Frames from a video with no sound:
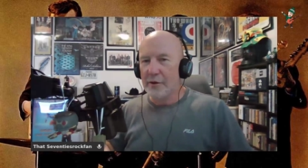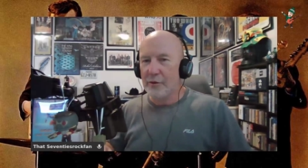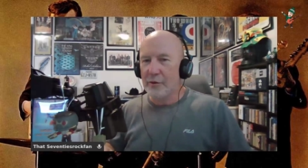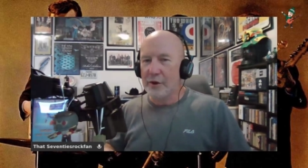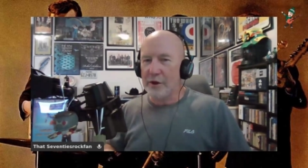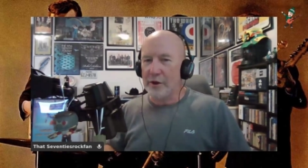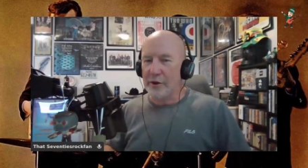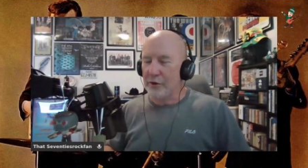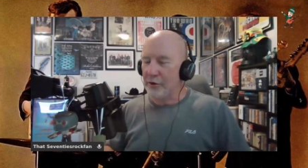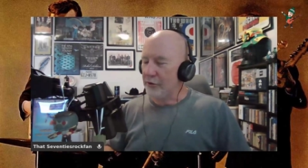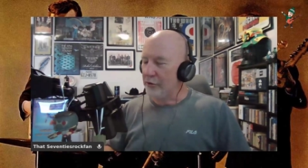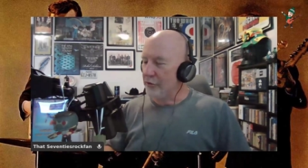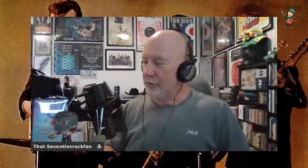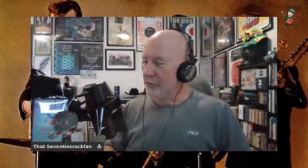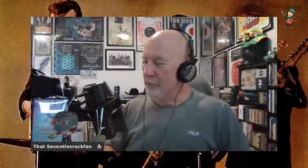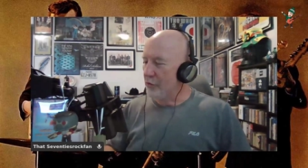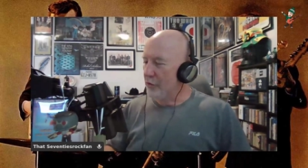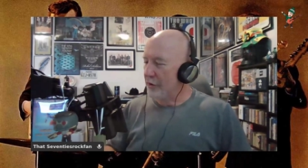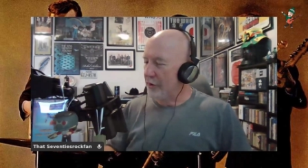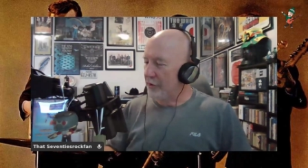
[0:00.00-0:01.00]
Well,
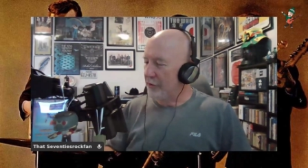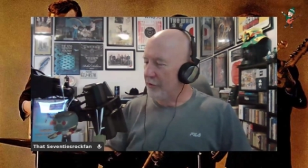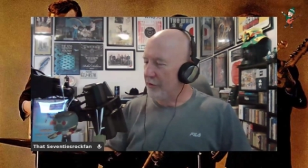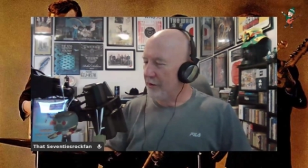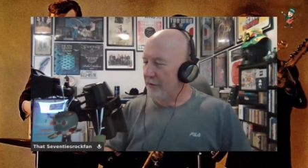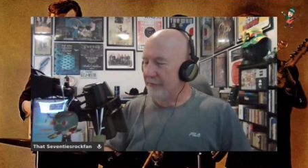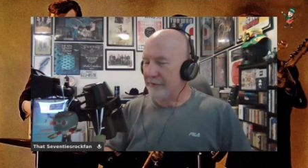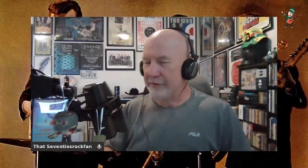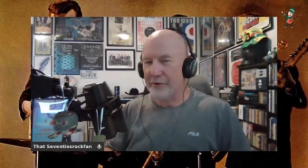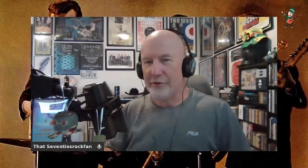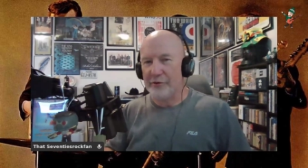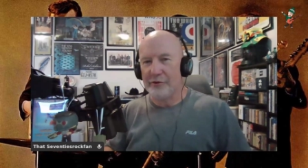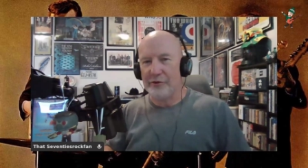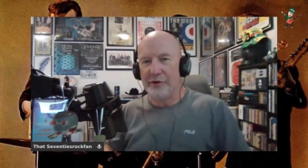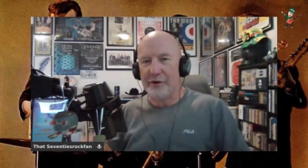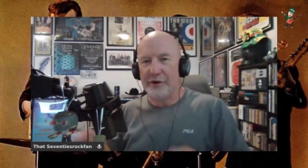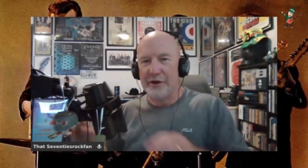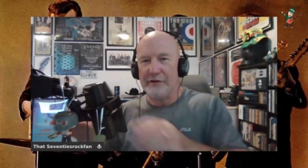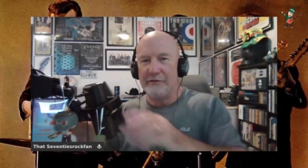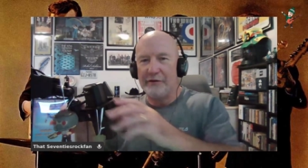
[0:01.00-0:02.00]
good morning, good
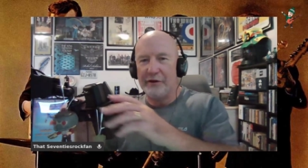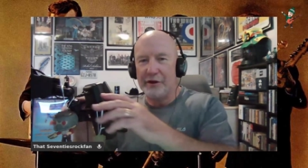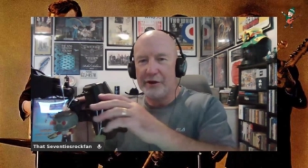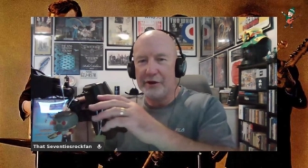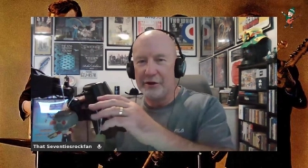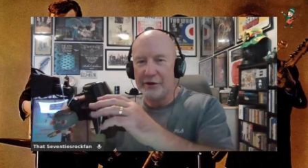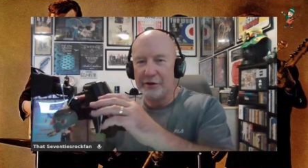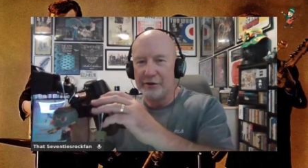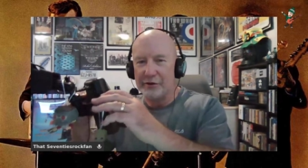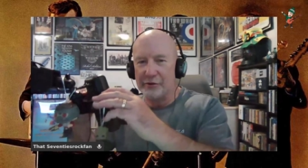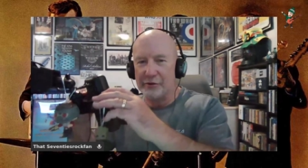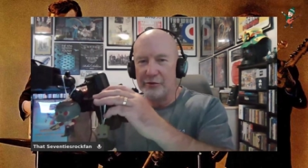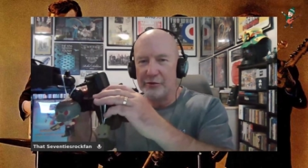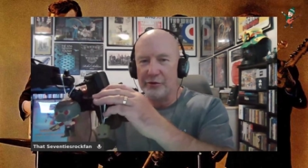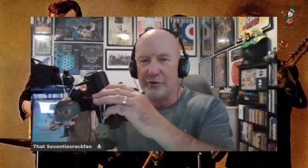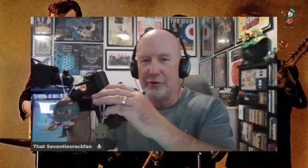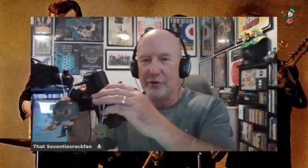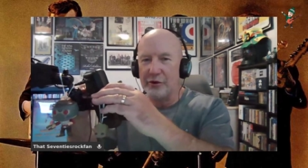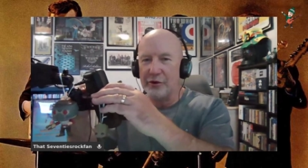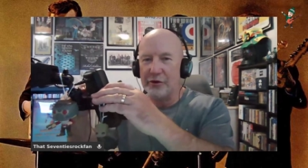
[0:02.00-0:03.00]
afternoon, good evening, and
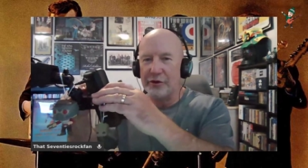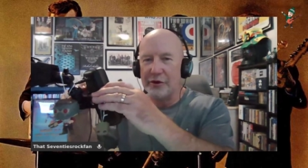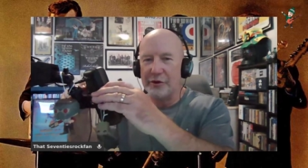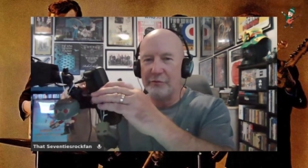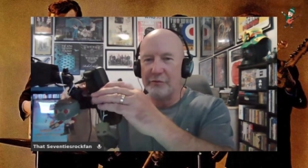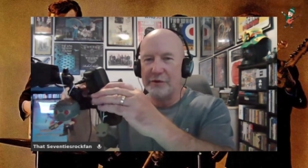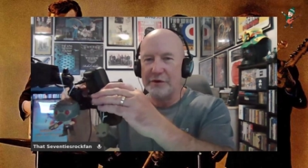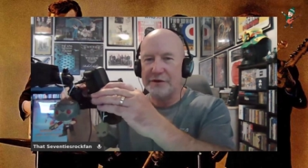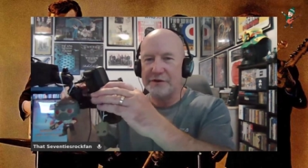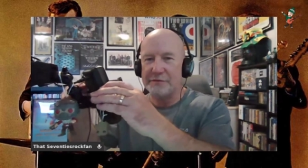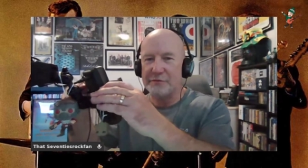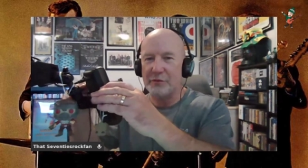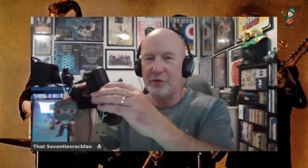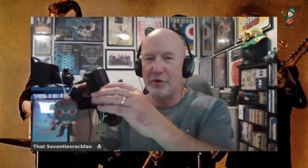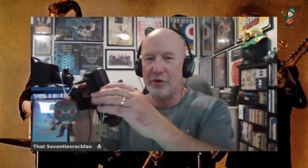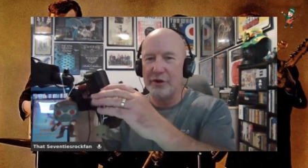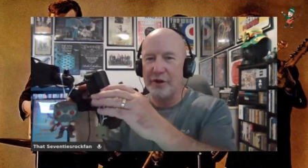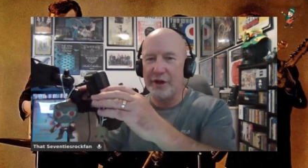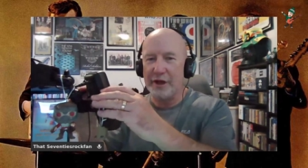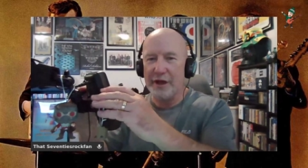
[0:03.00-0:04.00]
good golly, Miss
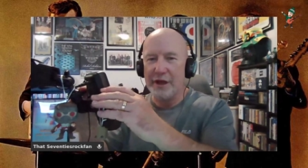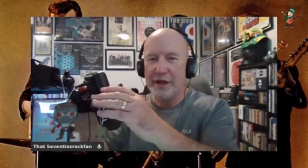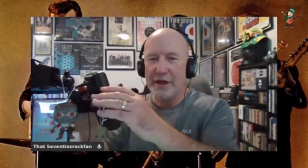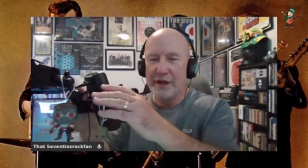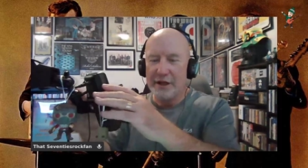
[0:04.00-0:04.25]
Molly.